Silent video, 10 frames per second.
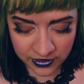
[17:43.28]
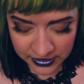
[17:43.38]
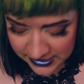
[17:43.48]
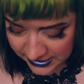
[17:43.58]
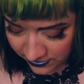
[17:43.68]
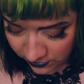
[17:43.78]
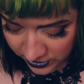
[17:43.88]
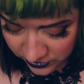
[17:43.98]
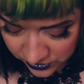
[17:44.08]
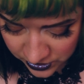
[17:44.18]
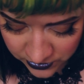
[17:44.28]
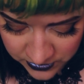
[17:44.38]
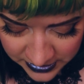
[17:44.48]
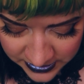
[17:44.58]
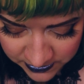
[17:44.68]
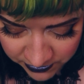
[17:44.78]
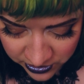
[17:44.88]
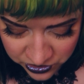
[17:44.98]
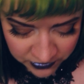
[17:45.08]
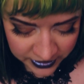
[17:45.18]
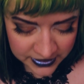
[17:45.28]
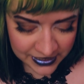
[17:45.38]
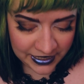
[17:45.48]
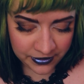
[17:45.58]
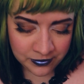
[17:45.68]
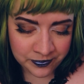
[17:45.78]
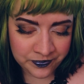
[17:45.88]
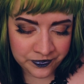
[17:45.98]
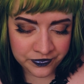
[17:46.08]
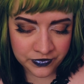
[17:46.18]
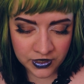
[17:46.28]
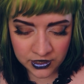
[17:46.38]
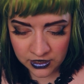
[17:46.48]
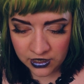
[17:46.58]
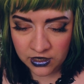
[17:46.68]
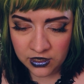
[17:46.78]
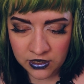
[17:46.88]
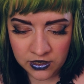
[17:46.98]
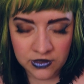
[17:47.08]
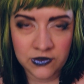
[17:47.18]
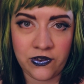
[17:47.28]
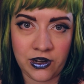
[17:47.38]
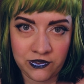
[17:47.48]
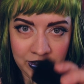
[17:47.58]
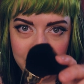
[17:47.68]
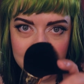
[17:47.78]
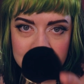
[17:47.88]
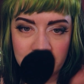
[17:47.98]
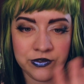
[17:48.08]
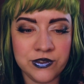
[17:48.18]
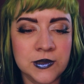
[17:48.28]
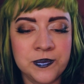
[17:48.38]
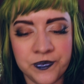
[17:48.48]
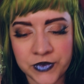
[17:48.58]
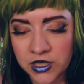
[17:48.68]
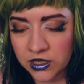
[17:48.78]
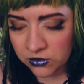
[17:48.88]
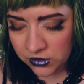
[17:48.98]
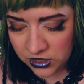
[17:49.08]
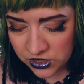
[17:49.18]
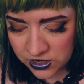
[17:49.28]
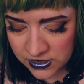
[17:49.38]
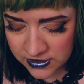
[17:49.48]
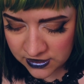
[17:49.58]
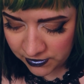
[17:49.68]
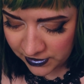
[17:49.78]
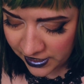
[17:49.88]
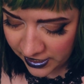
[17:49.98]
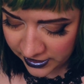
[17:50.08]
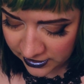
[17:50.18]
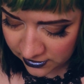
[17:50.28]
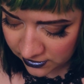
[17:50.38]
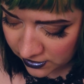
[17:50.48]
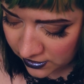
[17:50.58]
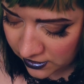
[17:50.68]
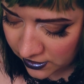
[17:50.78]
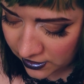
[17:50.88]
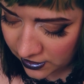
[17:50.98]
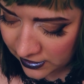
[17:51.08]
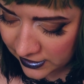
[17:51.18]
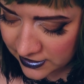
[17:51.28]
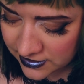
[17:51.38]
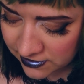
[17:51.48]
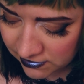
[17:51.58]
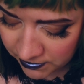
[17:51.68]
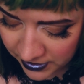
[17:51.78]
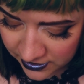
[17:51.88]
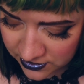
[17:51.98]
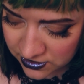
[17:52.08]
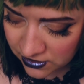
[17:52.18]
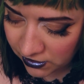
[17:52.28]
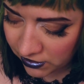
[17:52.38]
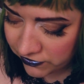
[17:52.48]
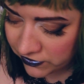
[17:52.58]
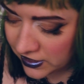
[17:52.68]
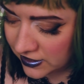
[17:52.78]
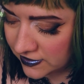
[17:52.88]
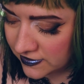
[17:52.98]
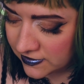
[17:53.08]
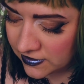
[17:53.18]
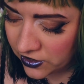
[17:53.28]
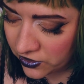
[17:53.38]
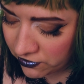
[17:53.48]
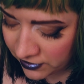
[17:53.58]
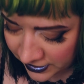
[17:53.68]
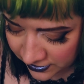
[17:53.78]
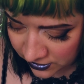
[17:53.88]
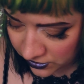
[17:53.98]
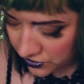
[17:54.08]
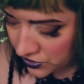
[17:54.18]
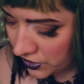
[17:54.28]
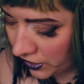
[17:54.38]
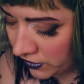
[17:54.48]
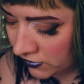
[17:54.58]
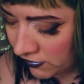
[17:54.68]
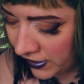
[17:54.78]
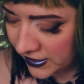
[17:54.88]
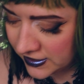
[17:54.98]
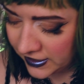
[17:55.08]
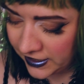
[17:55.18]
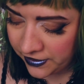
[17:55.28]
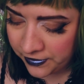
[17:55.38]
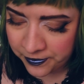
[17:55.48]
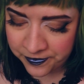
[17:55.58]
Let's see, we could use this brush right here. It's very, very soft. We could just apply a little bit of this green tone right here. So